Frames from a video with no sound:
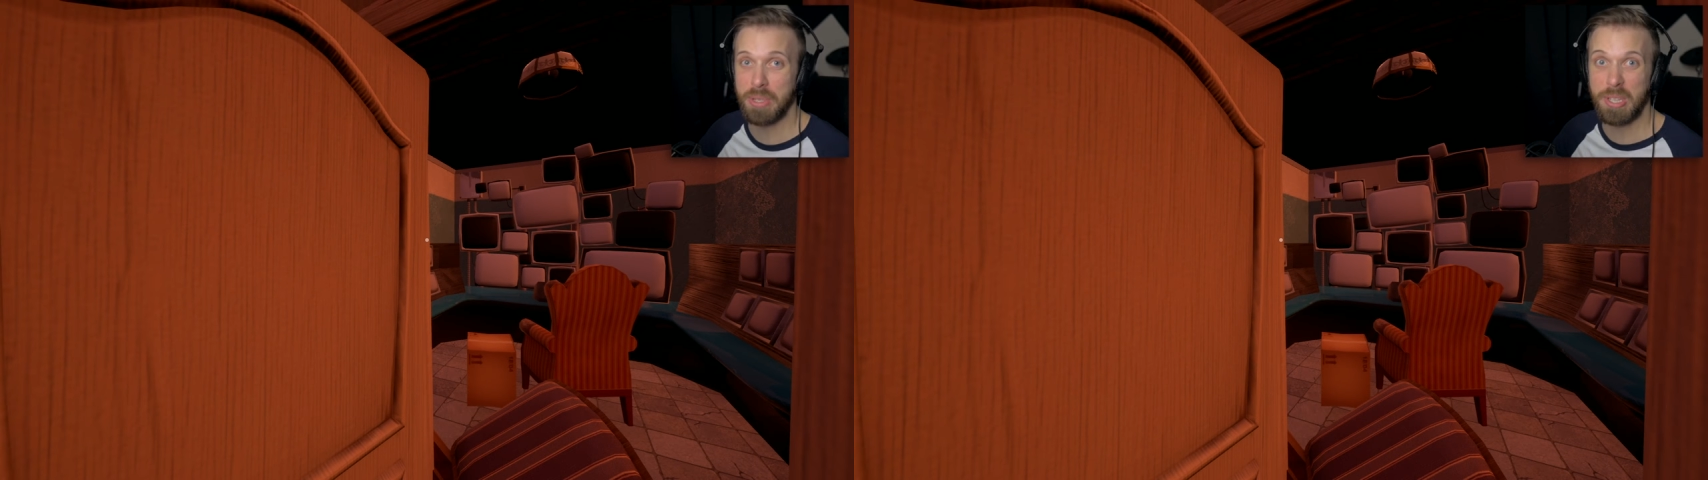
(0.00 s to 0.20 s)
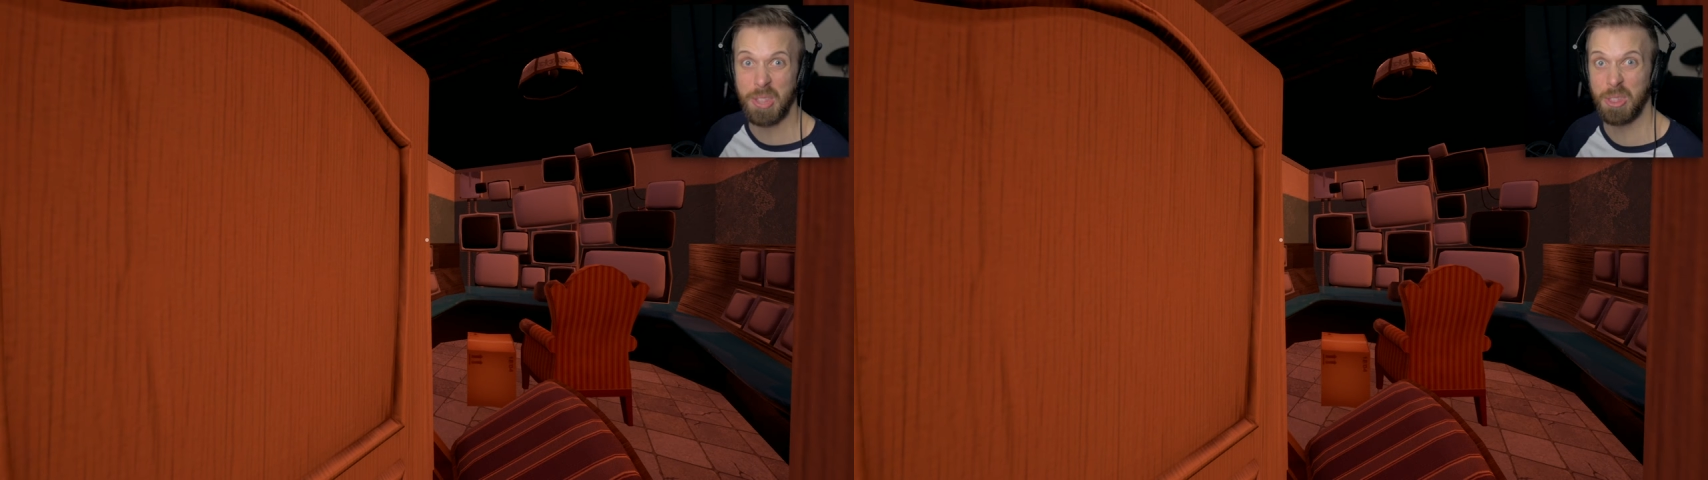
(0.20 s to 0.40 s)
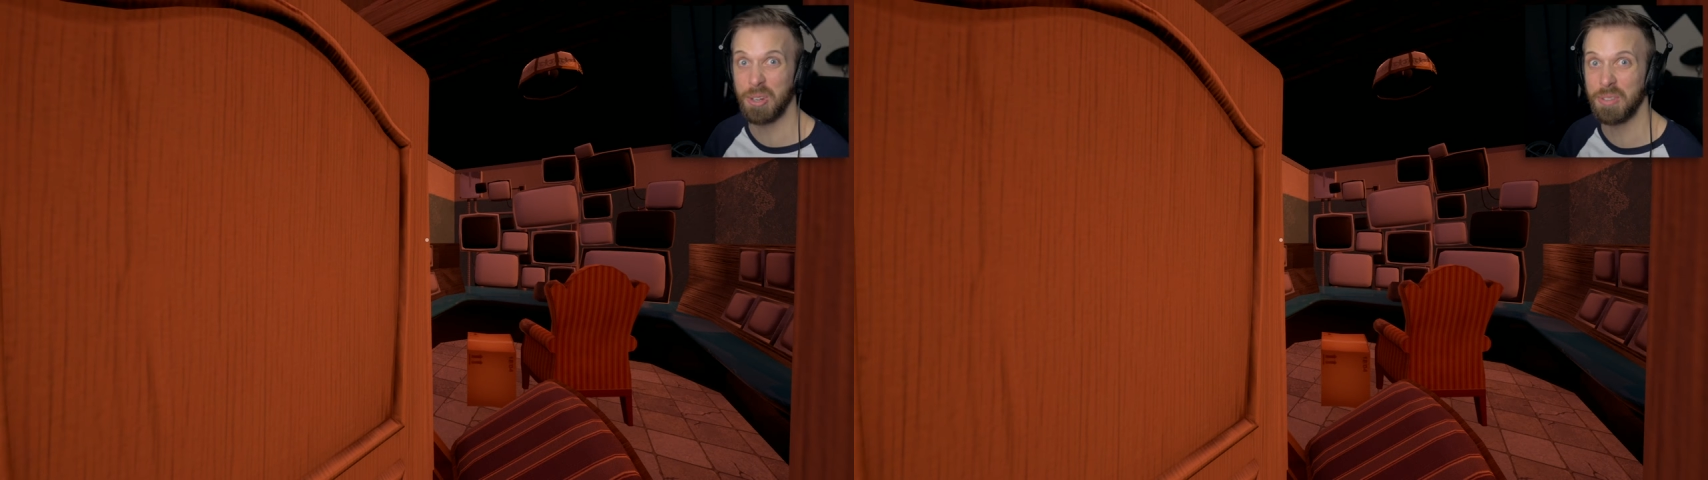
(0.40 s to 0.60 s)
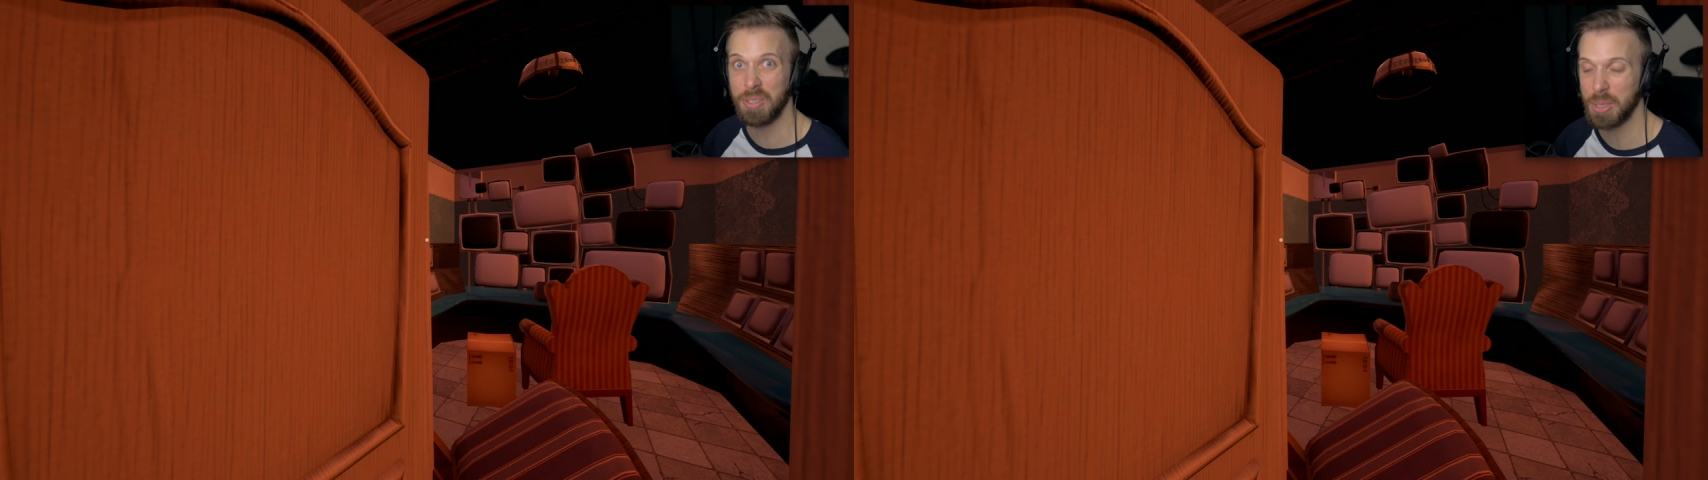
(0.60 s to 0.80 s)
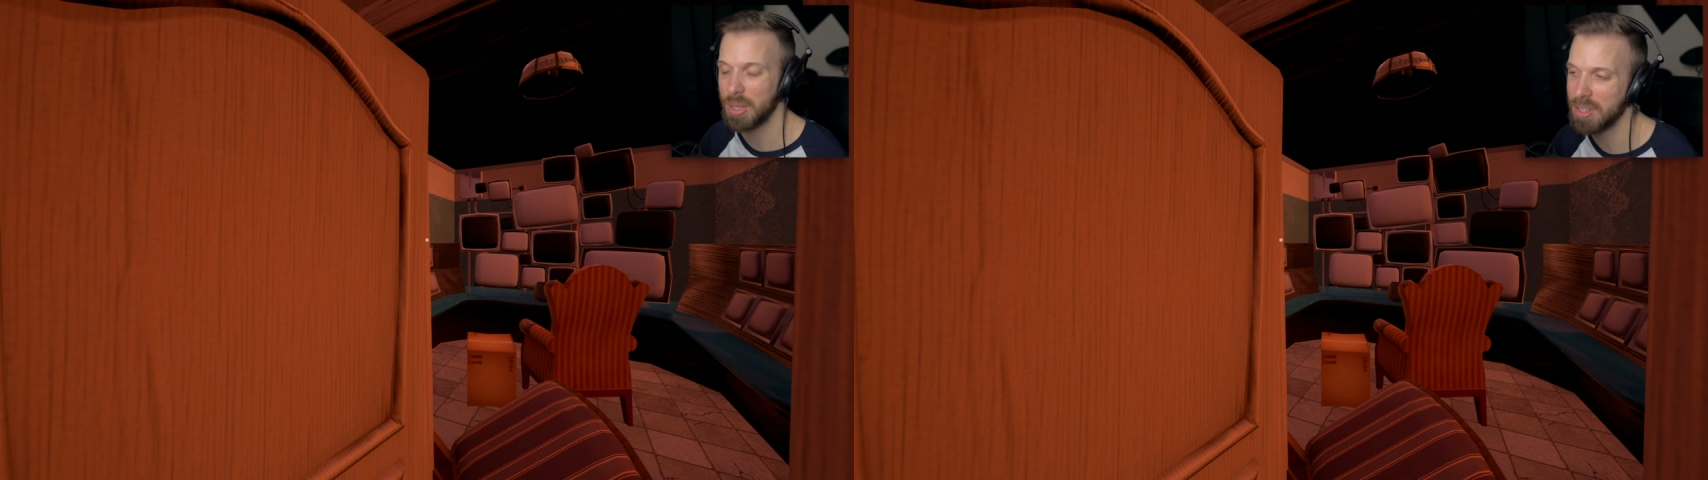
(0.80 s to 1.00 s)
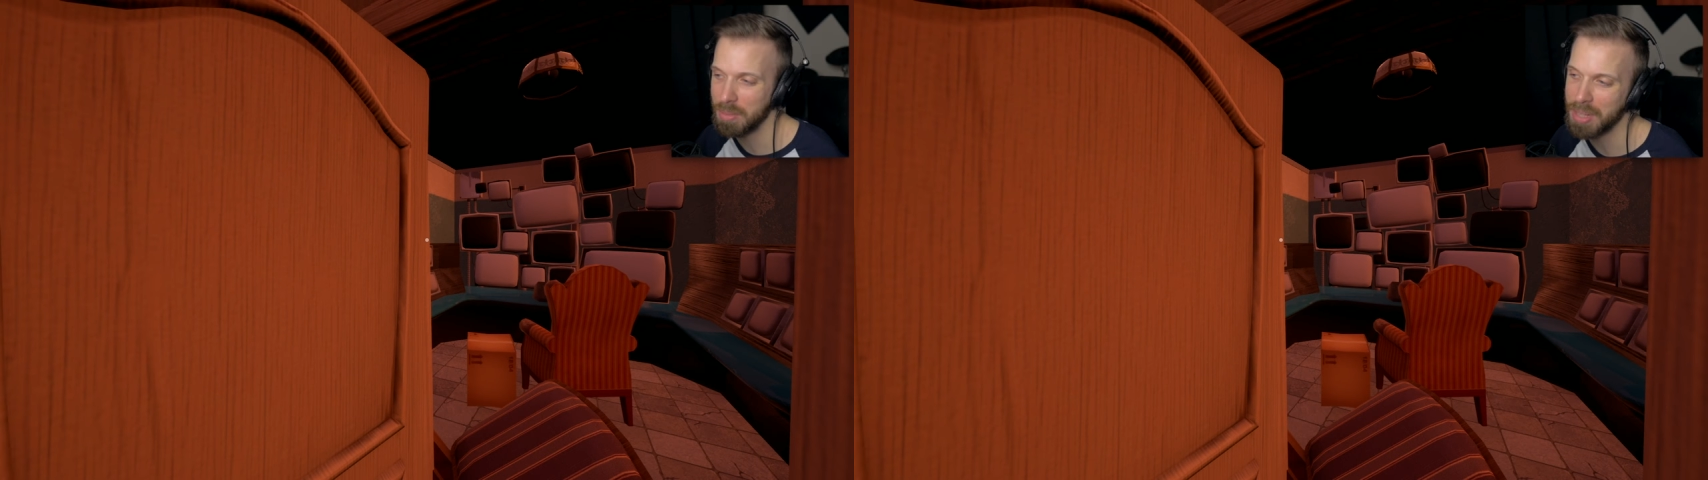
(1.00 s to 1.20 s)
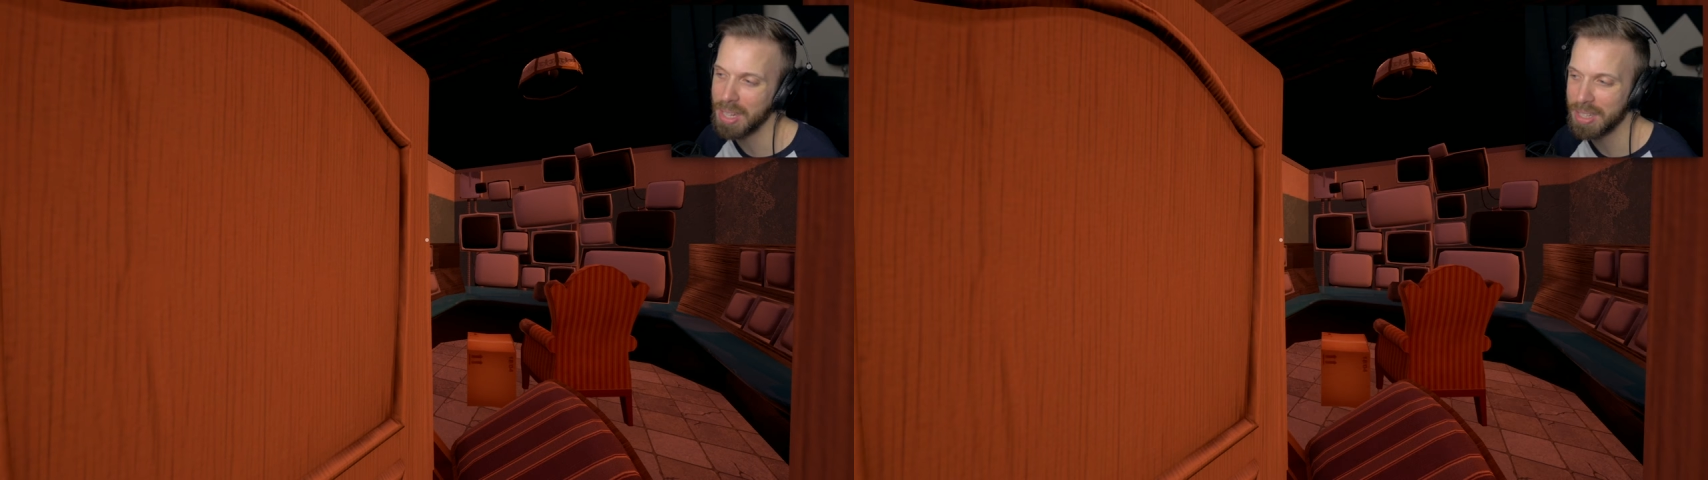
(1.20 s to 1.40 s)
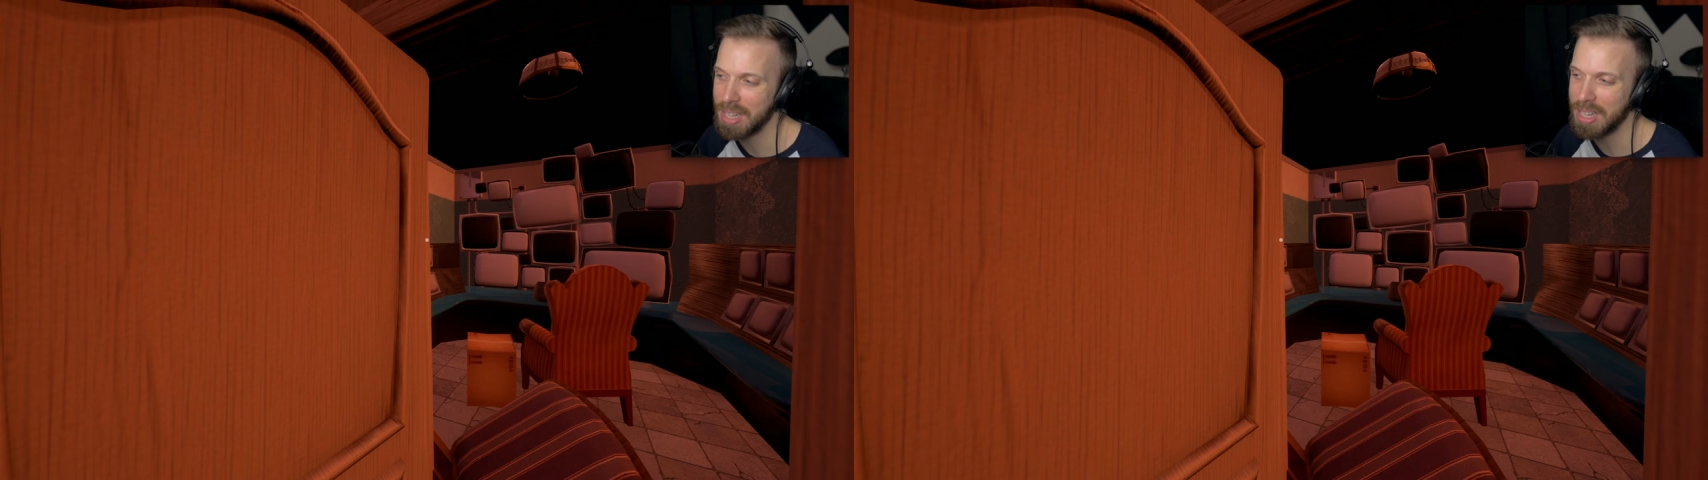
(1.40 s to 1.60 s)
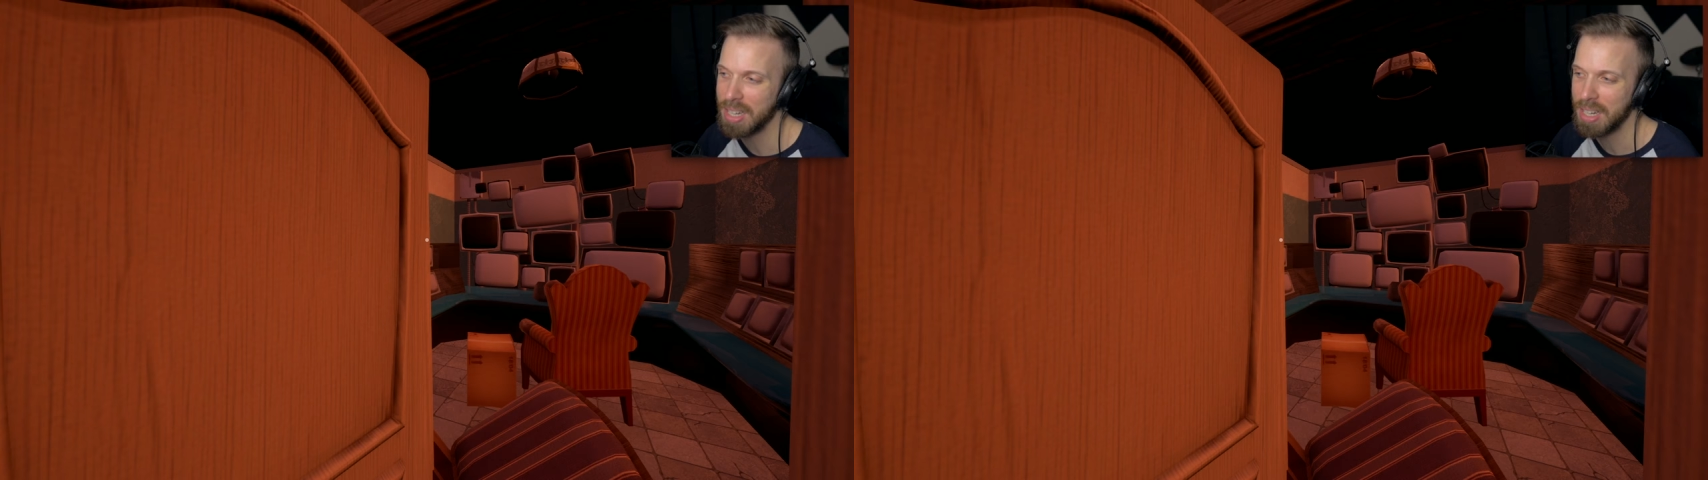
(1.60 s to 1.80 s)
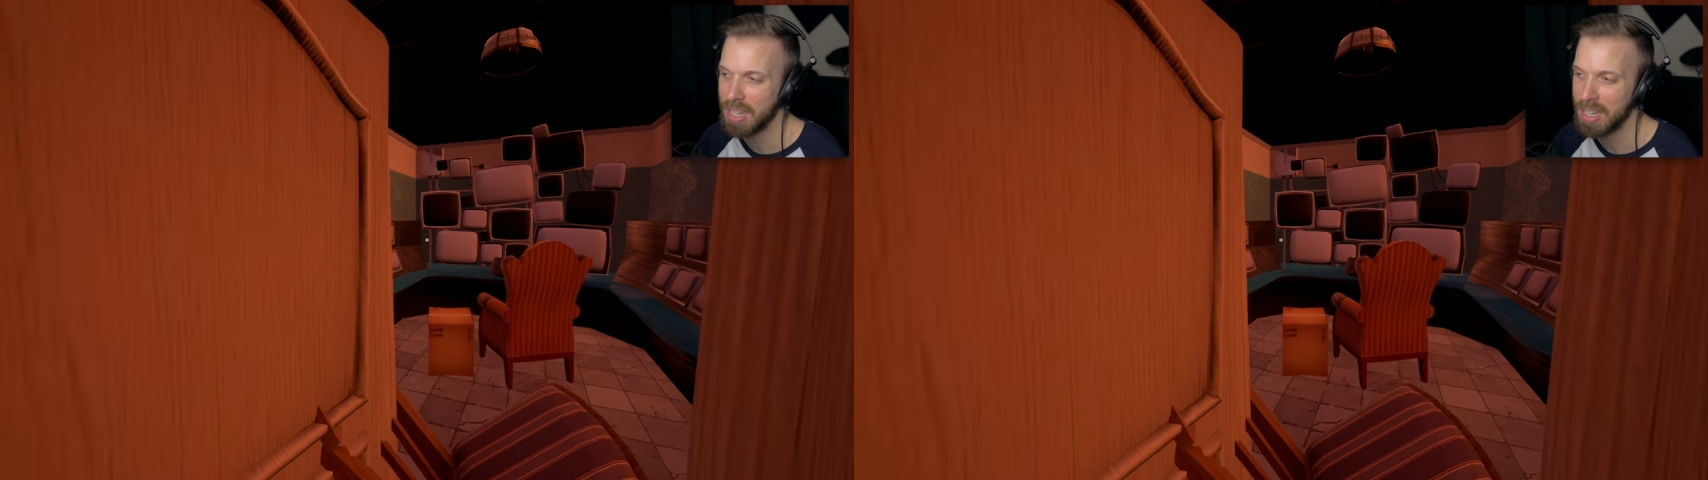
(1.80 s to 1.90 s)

to the third floor or something like that.